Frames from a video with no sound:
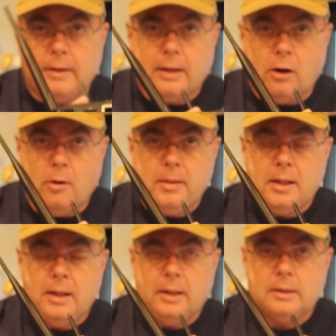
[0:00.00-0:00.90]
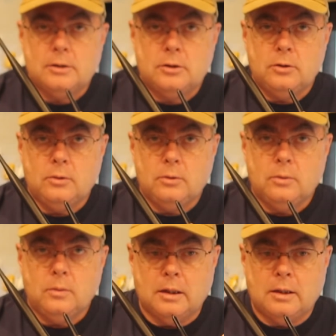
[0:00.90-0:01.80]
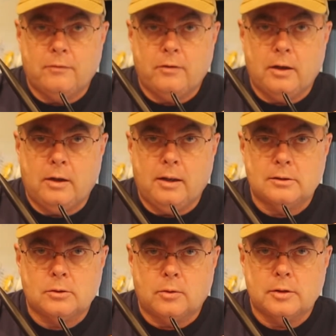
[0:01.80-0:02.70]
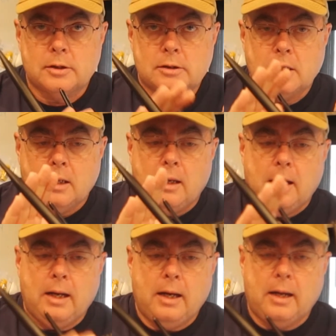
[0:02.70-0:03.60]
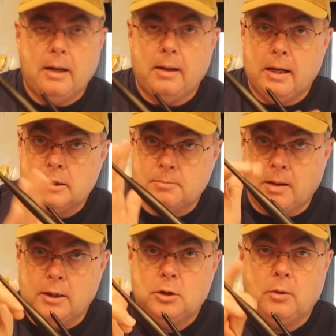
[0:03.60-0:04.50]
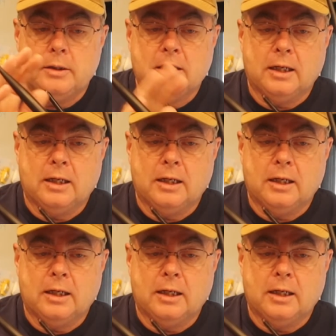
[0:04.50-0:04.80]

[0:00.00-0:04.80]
they can all be connected to the different internet sources, and it's my choice.